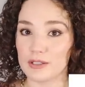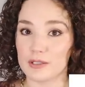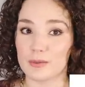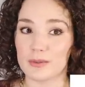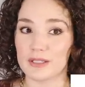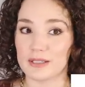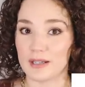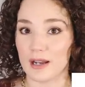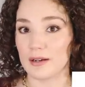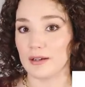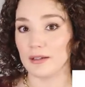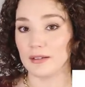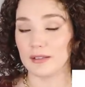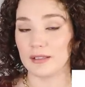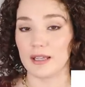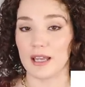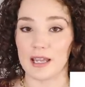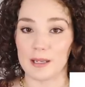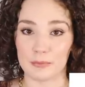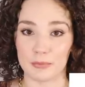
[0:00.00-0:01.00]
so it's
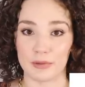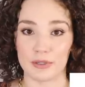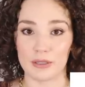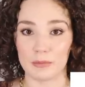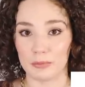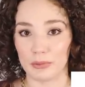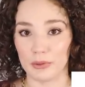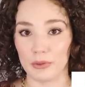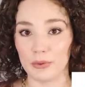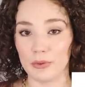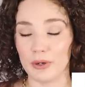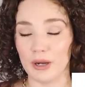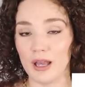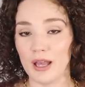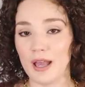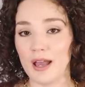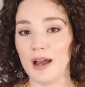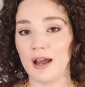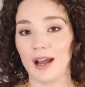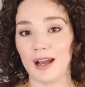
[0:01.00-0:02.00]
technically a pre-poo.
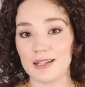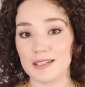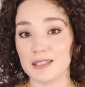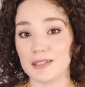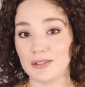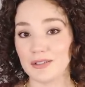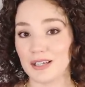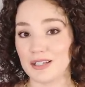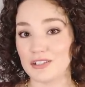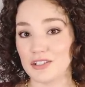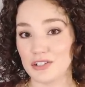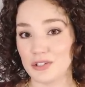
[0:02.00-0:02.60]
I still like to